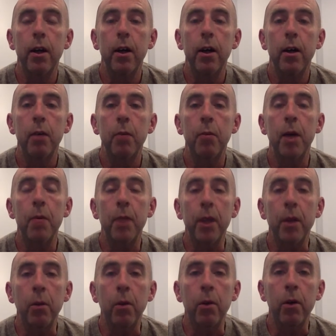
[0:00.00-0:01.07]
My main
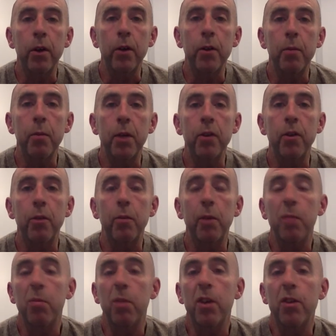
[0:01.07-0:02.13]
worry is the patient's blood
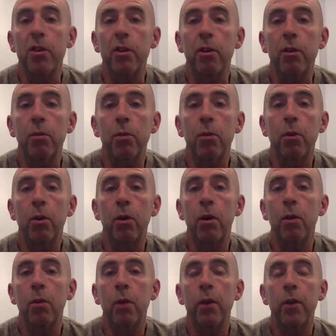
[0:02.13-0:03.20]
pressure, or
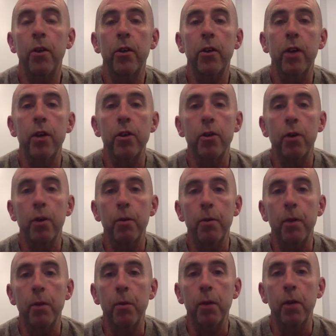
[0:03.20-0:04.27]
whether he's going to show up for
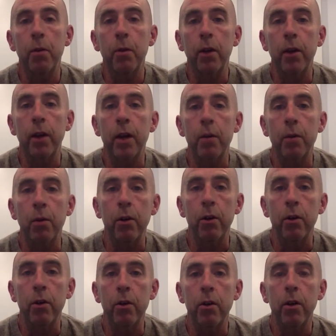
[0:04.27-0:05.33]
the blood work that I've
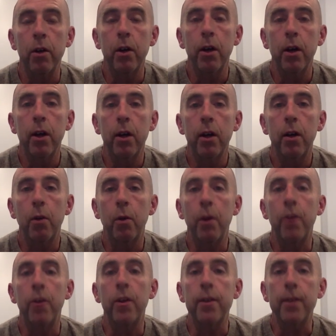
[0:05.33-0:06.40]
ordered, whether
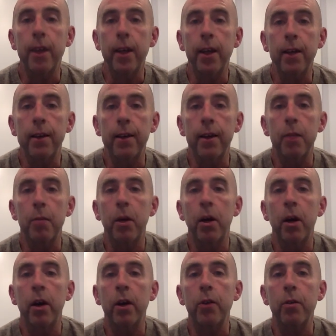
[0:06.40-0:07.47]
he's taking his
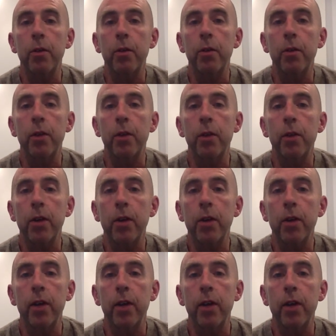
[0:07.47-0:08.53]
antibiotics for the infection that he
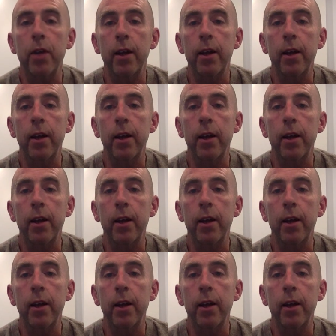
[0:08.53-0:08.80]
has.